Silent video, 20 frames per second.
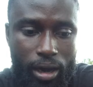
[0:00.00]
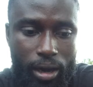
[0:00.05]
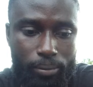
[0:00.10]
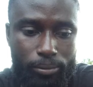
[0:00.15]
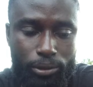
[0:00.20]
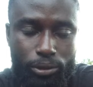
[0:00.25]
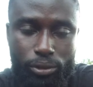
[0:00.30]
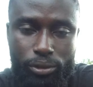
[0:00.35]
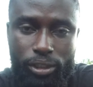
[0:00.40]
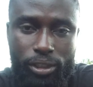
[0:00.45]

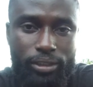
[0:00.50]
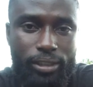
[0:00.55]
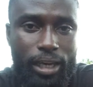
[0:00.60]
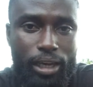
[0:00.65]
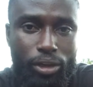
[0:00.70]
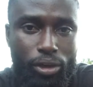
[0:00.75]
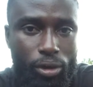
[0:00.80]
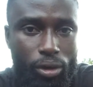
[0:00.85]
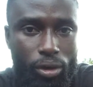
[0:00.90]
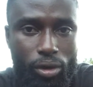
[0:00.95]
Um, so these
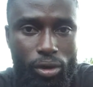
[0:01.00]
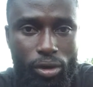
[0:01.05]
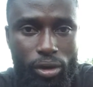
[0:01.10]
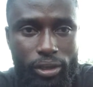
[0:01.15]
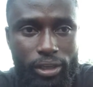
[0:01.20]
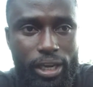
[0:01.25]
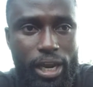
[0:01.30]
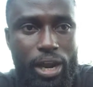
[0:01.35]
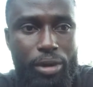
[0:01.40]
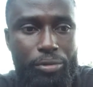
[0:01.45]
are not
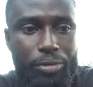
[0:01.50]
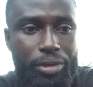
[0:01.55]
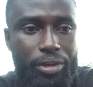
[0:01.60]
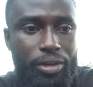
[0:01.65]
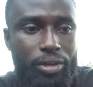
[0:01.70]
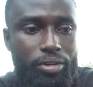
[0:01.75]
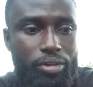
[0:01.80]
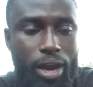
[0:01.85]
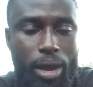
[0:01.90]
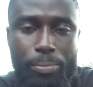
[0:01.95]

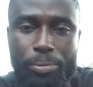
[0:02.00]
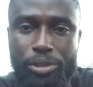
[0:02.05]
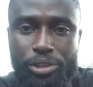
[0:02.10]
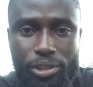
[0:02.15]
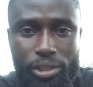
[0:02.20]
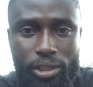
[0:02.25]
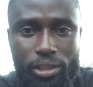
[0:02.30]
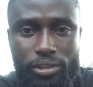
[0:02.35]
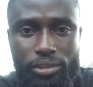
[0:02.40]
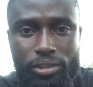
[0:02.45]
ordinary crappy
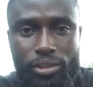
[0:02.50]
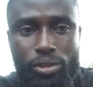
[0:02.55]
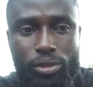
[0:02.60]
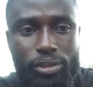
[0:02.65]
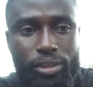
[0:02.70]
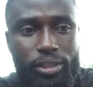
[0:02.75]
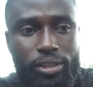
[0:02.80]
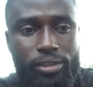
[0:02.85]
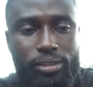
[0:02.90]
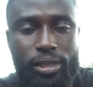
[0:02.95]
chairs, you know,
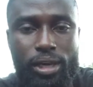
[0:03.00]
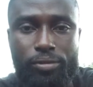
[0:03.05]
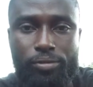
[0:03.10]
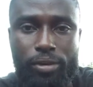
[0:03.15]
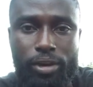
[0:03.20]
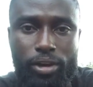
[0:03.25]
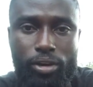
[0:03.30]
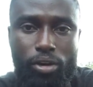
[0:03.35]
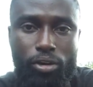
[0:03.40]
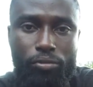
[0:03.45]
these are
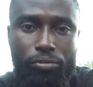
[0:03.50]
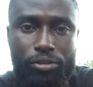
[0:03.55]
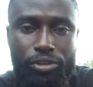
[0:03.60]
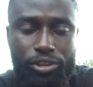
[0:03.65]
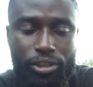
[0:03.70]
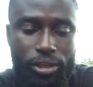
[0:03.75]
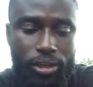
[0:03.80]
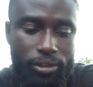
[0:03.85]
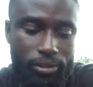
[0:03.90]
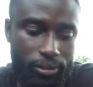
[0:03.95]
very comfy
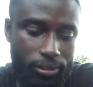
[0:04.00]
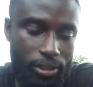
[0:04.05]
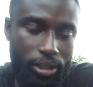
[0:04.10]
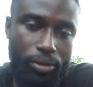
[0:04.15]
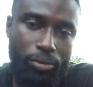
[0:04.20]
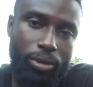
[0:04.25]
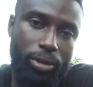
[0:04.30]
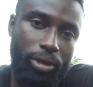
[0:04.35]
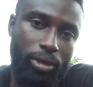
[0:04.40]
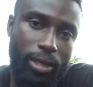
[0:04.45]
chairs,
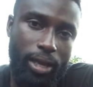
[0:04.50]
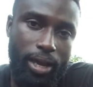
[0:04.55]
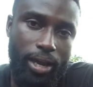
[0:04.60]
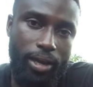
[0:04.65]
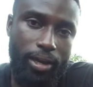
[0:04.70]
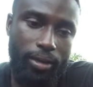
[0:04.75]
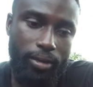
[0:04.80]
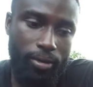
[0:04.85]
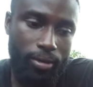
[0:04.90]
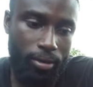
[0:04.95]
they
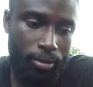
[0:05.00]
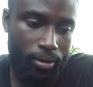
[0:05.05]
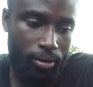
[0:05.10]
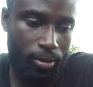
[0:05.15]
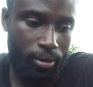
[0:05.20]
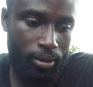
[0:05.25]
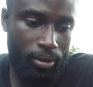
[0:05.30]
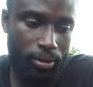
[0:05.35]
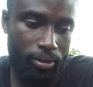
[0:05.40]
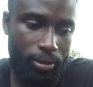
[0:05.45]
recline,
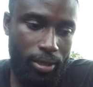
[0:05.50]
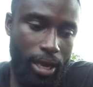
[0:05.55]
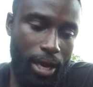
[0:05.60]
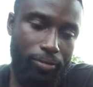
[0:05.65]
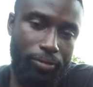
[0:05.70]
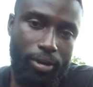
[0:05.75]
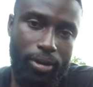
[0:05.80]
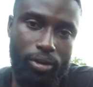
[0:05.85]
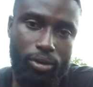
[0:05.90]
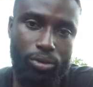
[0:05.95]
they
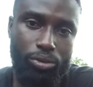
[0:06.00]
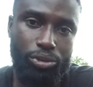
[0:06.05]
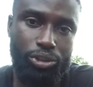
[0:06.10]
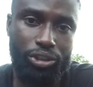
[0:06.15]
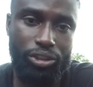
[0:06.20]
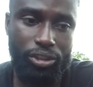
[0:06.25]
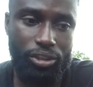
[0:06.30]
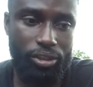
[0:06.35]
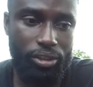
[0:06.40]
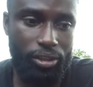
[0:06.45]
are very
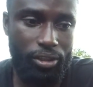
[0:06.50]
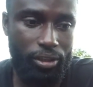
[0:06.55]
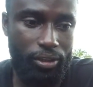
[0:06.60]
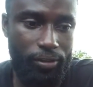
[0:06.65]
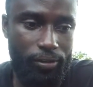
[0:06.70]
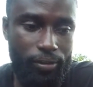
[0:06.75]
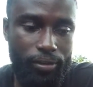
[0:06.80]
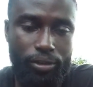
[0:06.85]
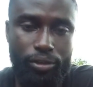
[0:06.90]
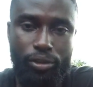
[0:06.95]

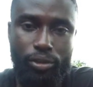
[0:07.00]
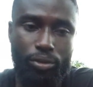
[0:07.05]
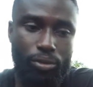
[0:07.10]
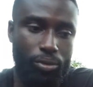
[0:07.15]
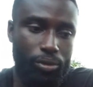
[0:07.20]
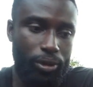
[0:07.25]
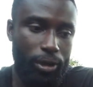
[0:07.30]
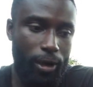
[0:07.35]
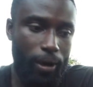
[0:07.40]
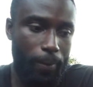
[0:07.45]
cushiony, you
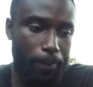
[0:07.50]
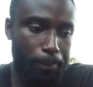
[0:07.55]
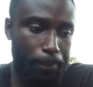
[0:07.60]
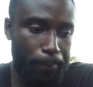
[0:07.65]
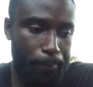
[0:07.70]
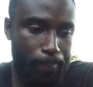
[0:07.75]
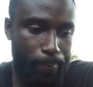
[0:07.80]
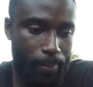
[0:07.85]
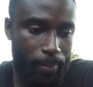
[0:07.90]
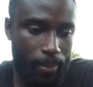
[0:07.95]
could um,
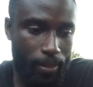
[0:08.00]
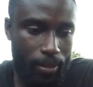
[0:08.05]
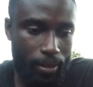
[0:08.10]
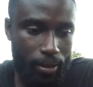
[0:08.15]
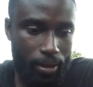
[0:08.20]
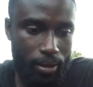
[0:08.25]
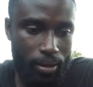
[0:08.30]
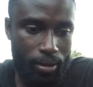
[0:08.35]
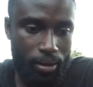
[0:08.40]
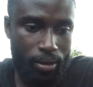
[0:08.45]

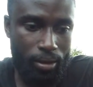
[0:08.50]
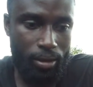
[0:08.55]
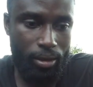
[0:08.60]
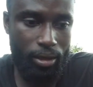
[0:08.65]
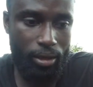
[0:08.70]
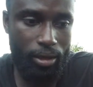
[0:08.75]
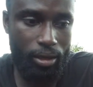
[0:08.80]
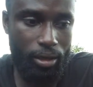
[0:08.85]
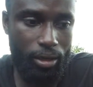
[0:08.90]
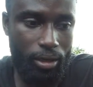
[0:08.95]

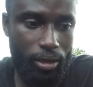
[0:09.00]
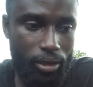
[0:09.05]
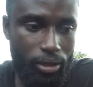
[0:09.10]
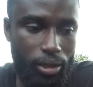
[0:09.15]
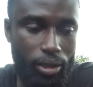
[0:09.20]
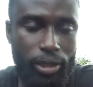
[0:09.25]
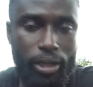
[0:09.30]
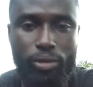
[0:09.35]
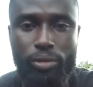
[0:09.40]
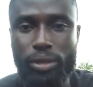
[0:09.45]
you
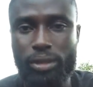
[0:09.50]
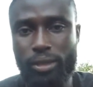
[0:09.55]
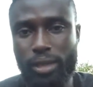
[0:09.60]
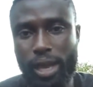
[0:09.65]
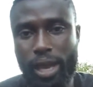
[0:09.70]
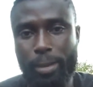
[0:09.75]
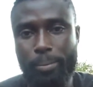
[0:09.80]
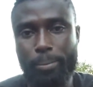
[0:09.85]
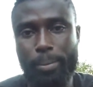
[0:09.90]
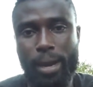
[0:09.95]
know they
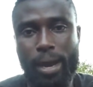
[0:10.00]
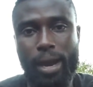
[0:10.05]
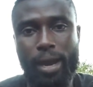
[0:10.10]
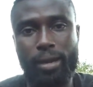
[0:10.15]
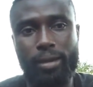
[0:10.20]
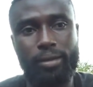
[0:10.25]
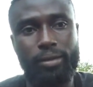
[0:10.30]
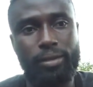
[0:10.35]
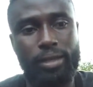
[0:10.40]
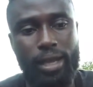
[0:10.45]
recline
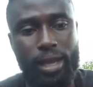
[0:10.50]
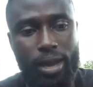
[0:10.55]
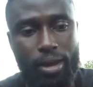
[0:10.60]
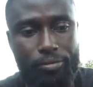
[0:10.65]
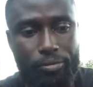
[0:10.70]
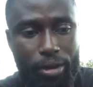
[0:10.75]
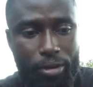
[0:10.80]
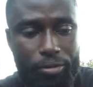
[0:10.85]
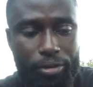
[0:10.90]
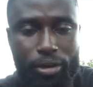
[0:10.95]
back they
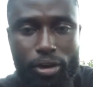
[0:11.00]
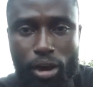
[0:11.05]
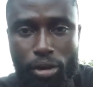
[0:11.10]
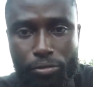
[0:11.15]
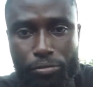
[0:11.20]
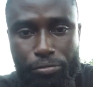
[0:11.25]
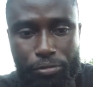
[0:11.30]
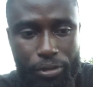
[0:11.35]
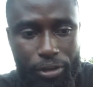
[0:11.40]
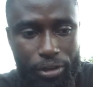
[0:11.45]
are very
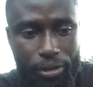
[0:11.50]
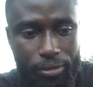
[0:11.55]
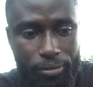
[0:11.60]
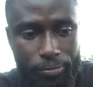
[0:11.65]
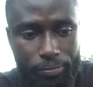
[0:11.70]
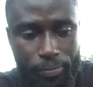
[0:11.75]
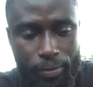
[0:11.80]
comfy